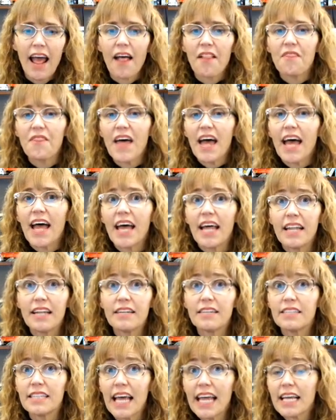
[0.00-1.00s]

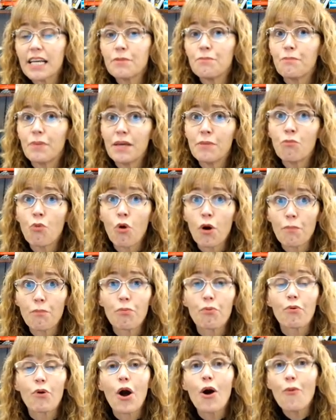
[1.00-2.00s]
then they can be more
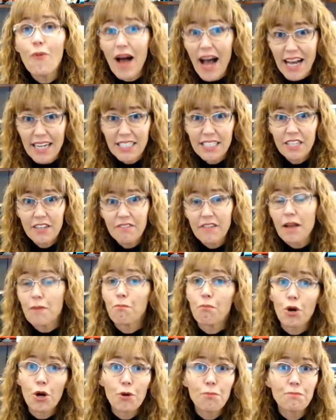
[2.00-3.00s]
proactive and
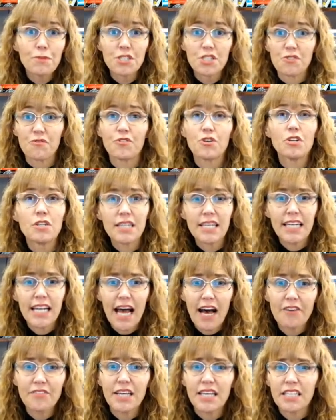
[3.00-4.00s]
purposeful in
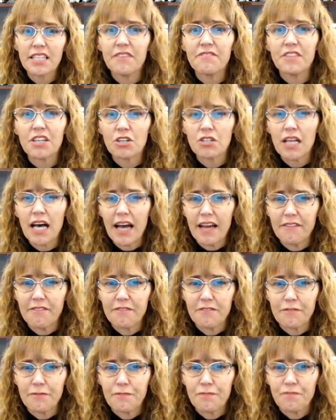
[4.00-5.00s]
how they live their life.